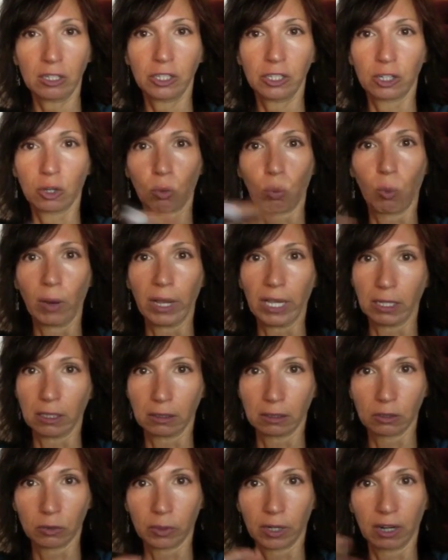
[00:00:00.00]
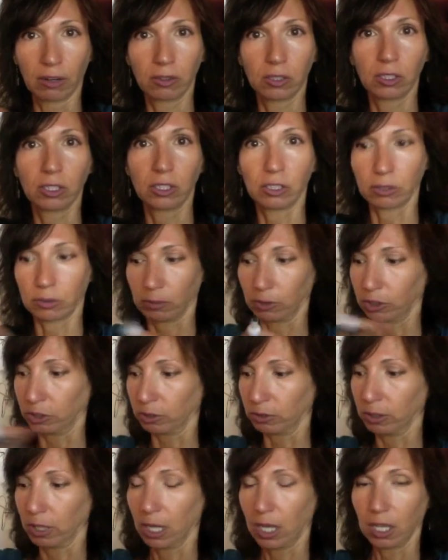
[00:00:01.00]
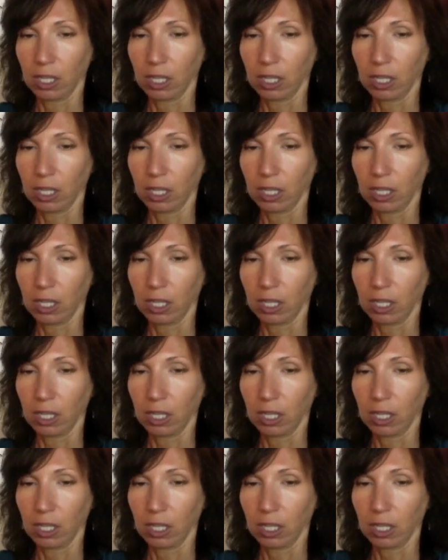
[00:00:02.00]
you know, wind, whatever, you're you're